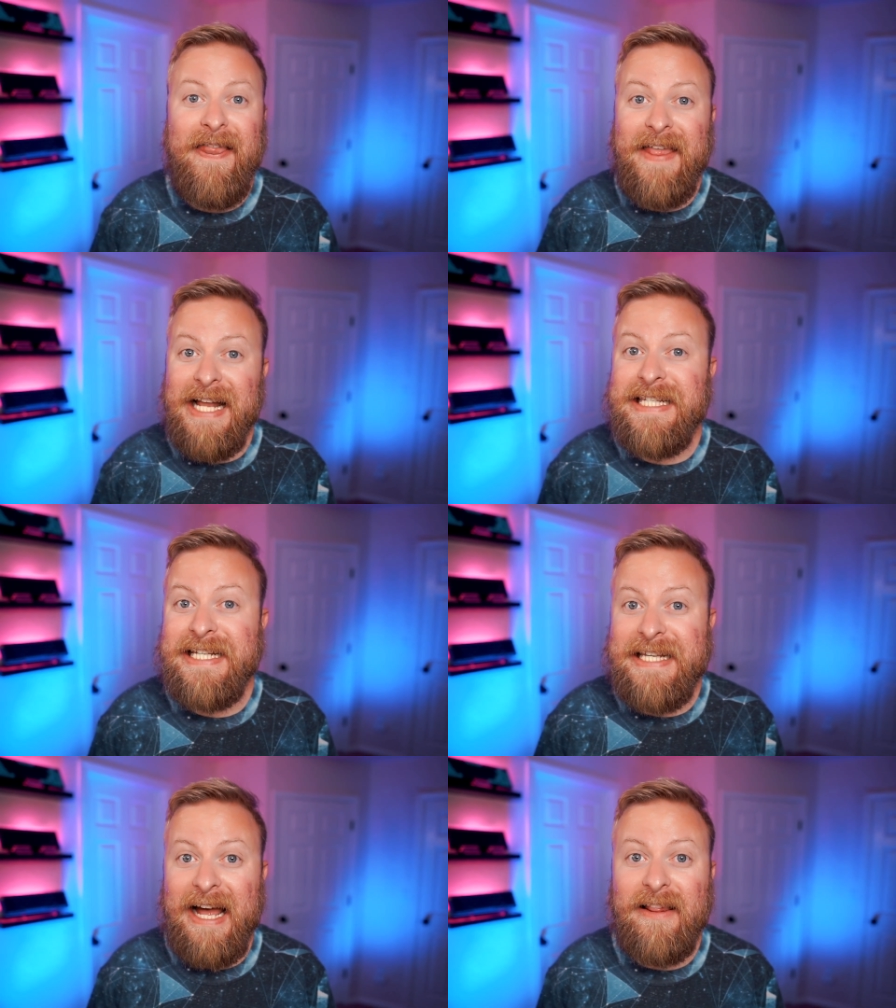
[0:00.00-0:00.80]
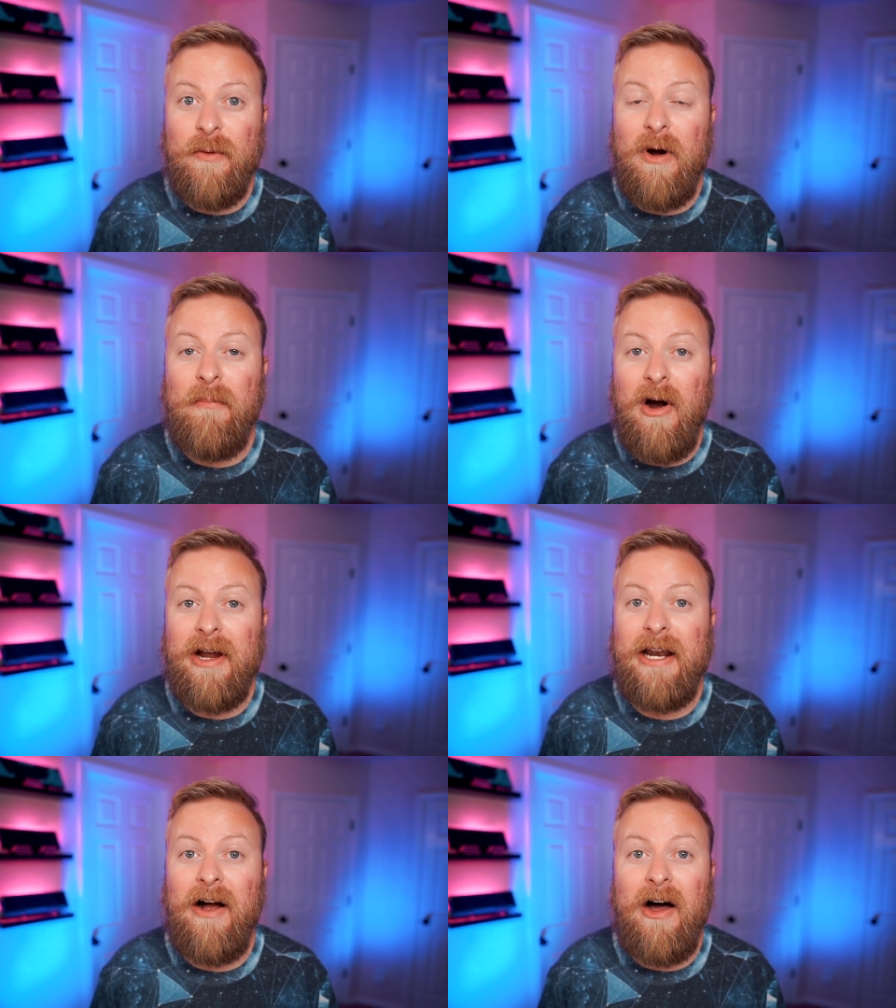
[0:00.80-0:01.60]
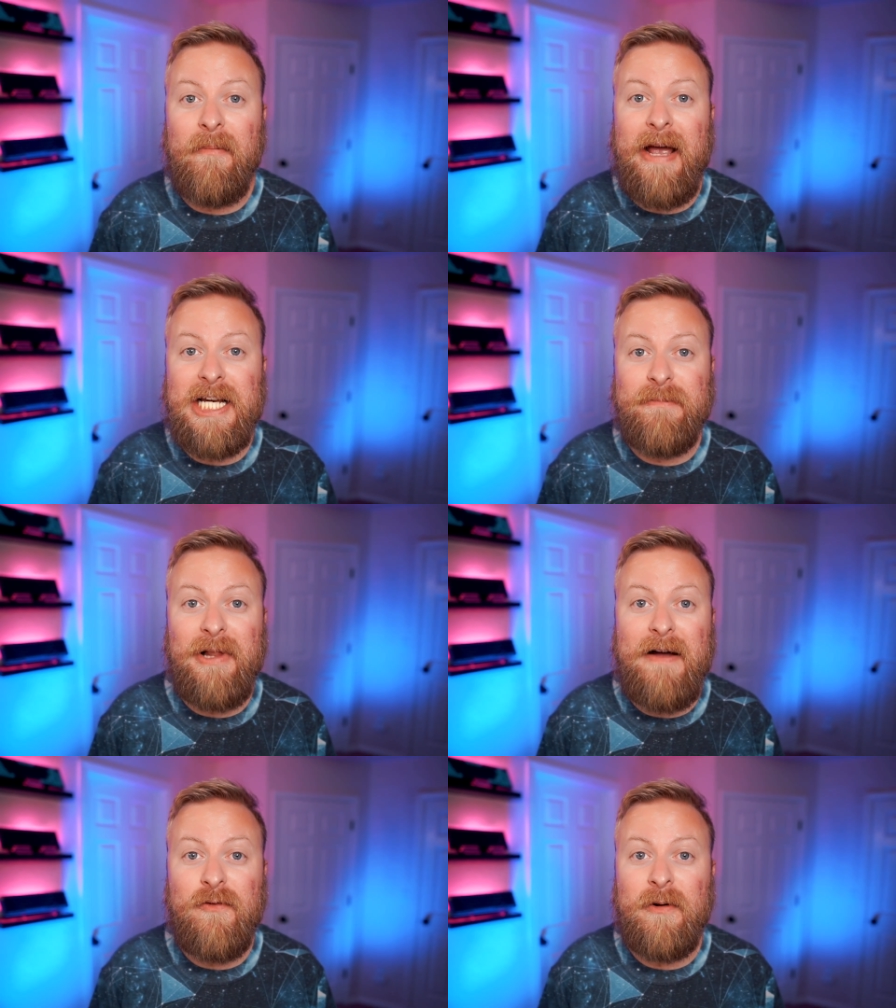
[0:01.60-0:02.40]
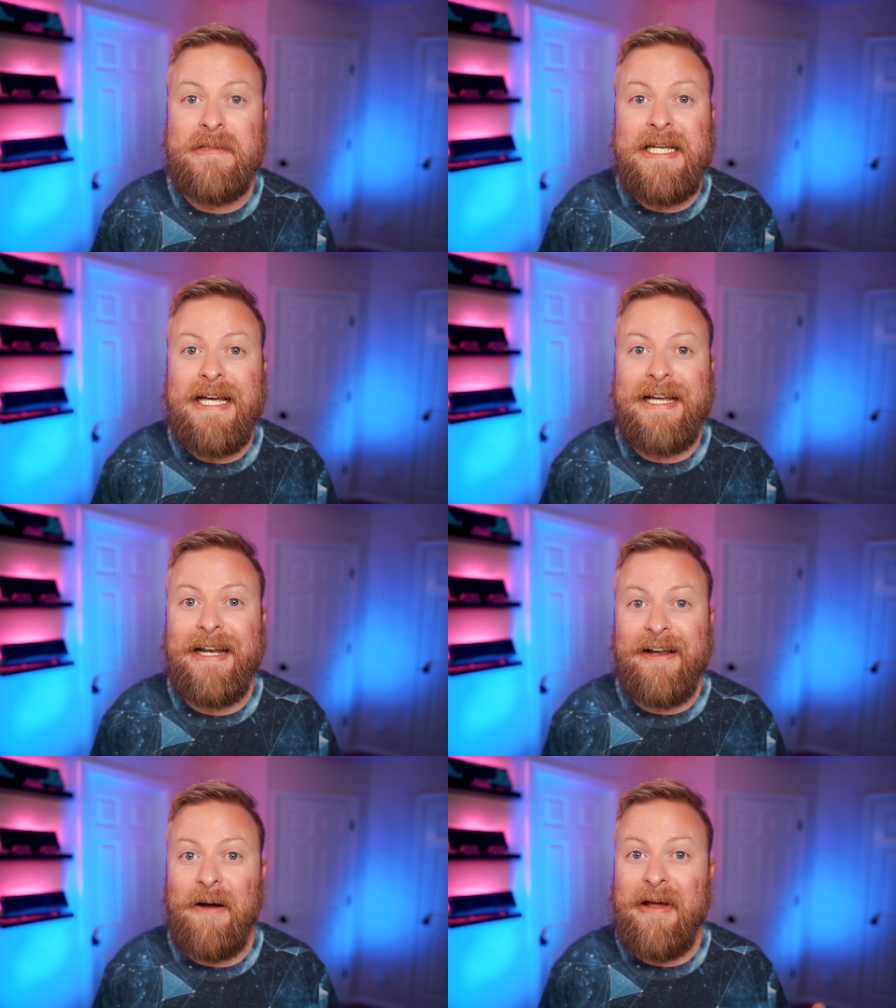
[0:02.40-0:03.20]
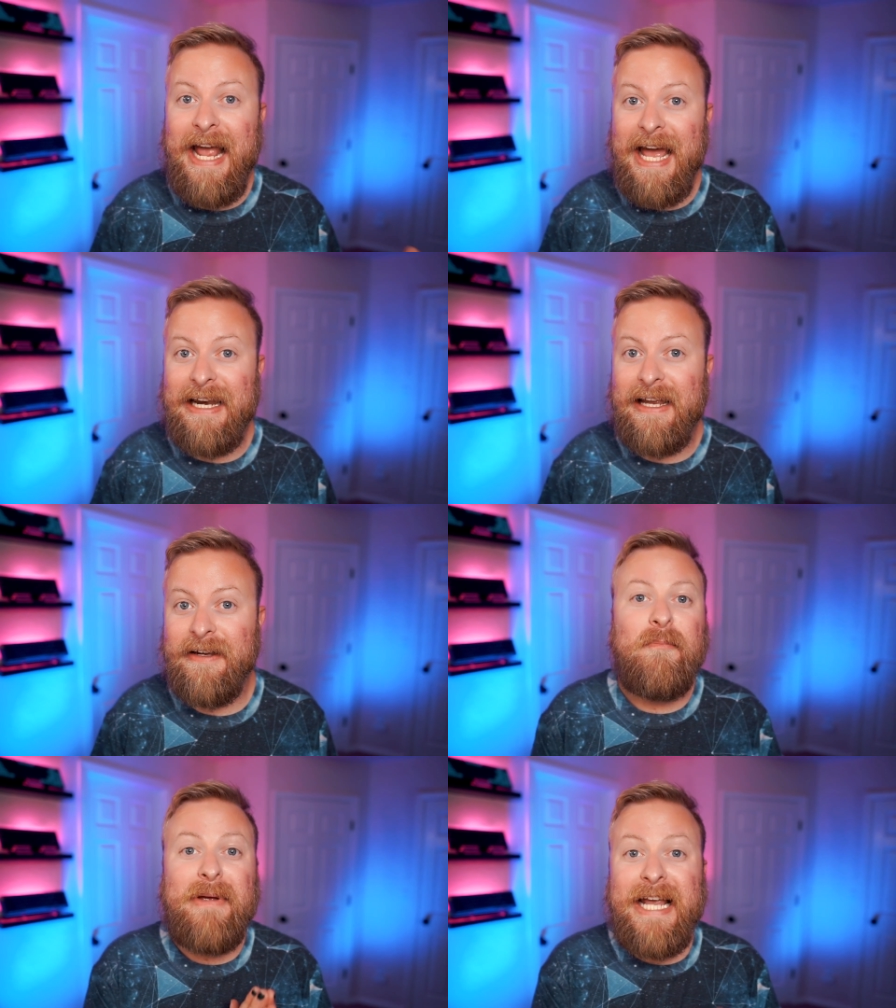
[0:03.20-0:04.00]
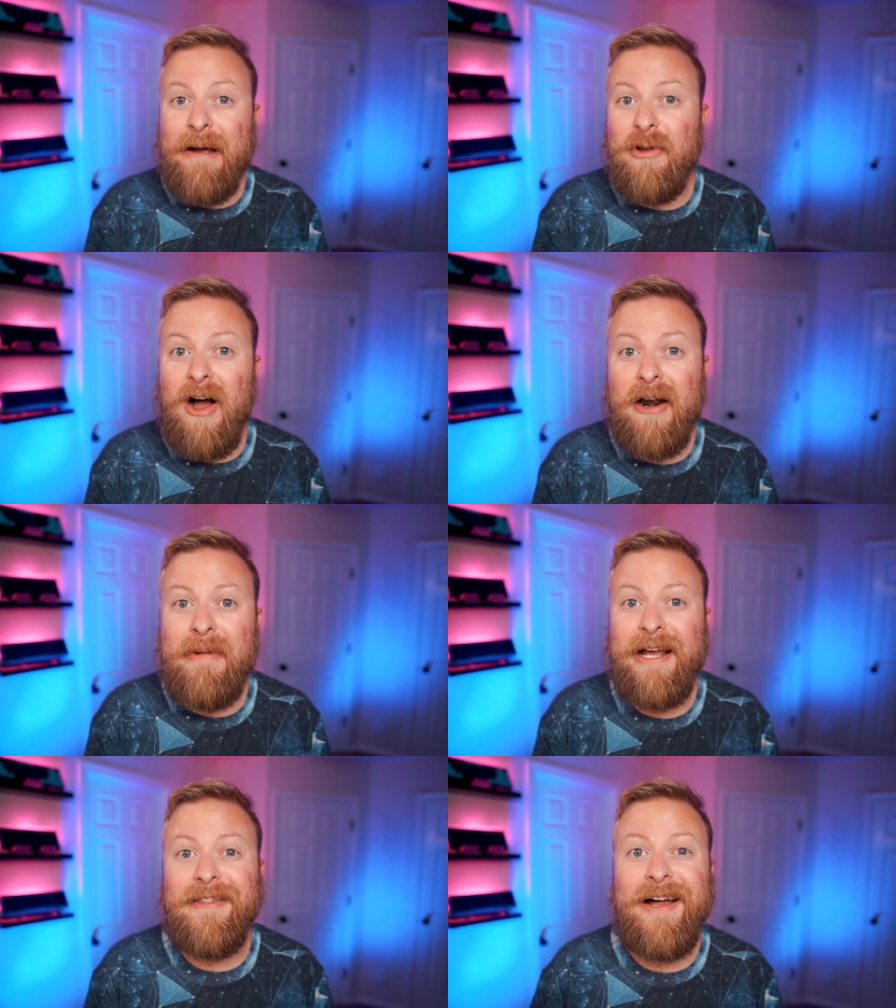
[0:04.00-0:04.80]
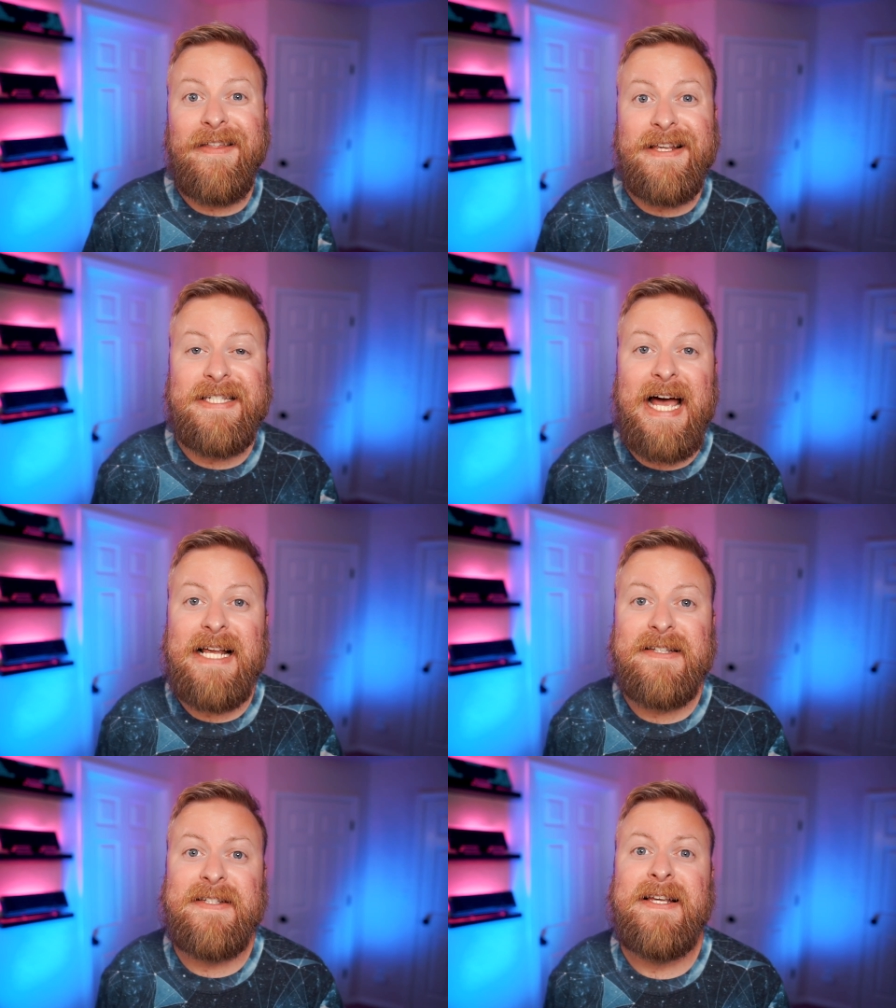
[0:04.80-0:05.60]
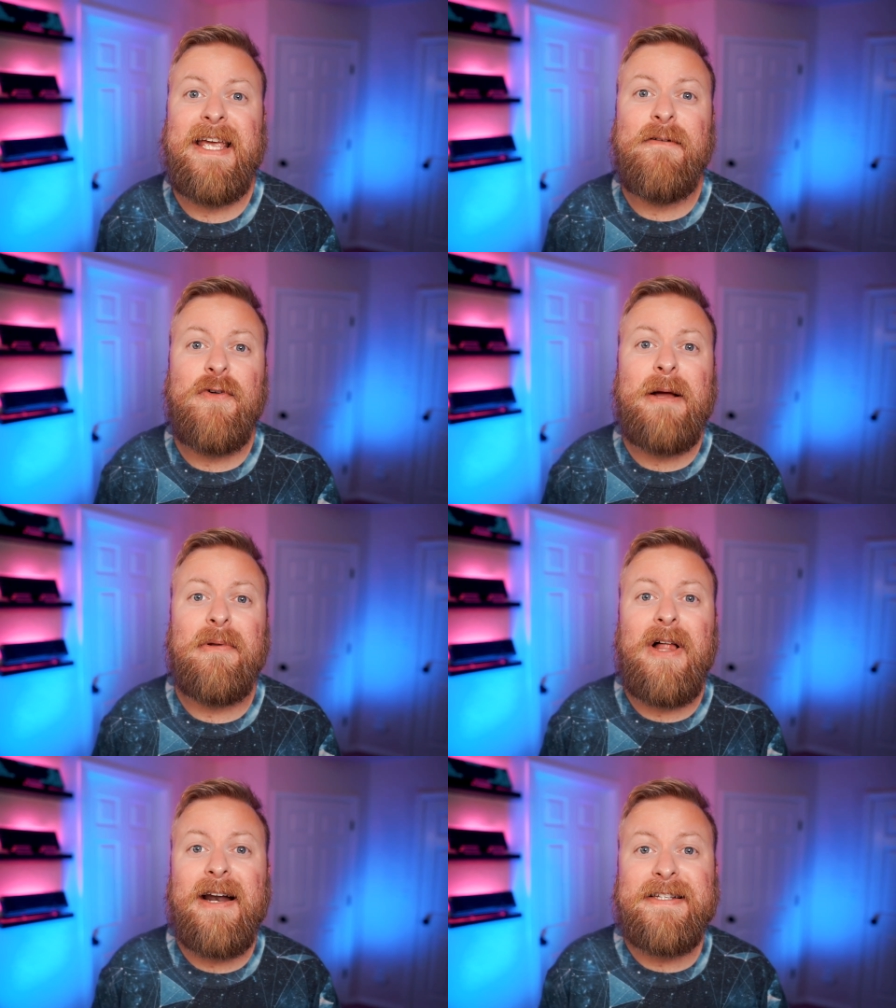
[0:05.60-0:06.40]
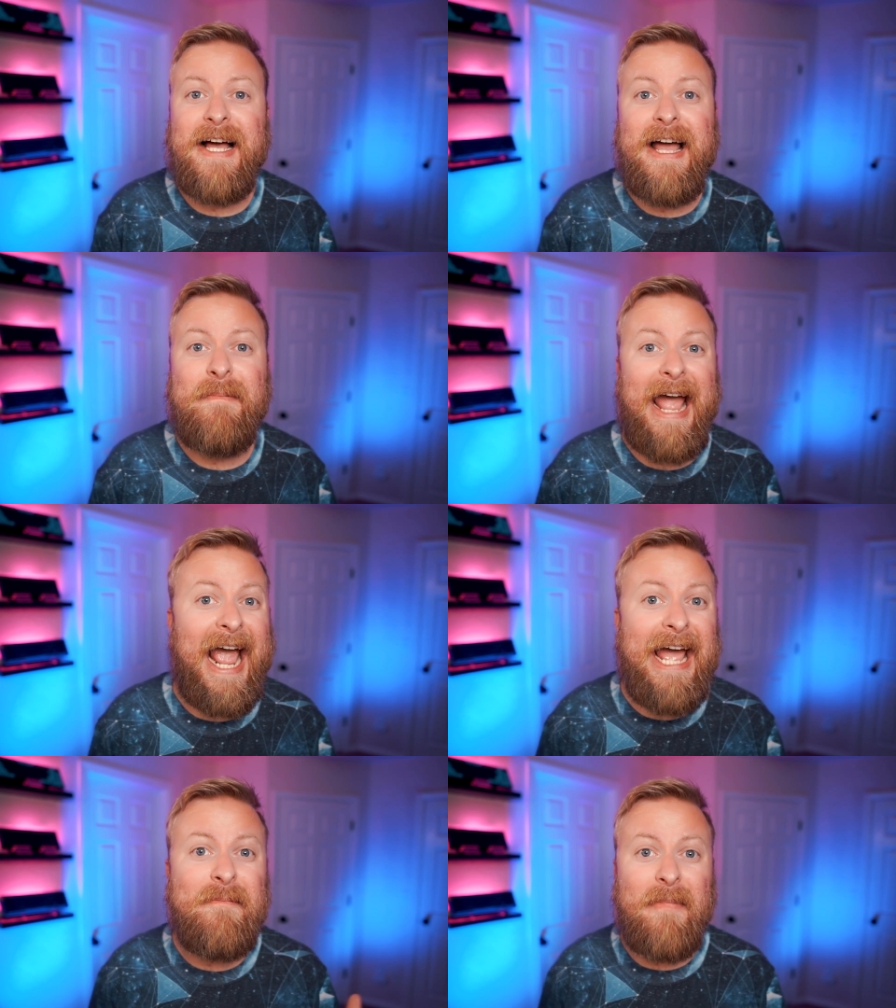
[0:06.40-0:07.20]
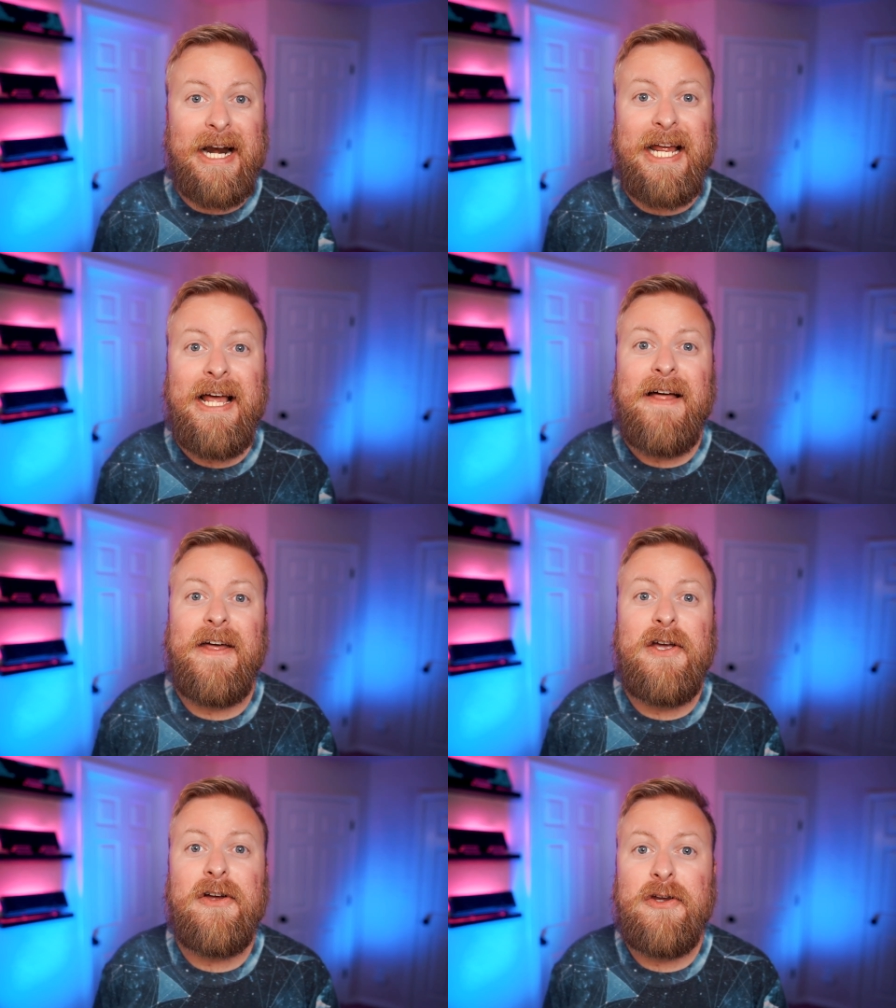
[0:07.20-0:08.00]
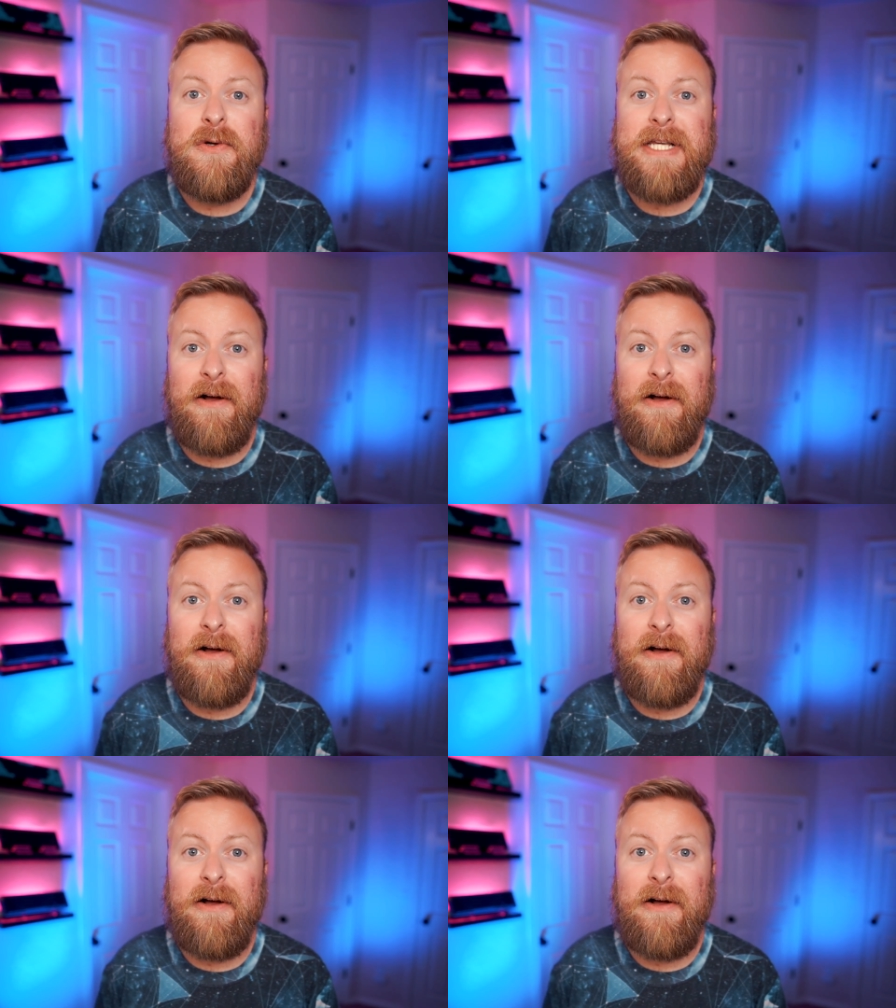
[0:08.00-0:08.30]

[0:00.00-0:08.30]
And that's exactly where marketing automation platforms can come in handy. Being able to automate a lot of these tasks can free up a lot of time and money that you can use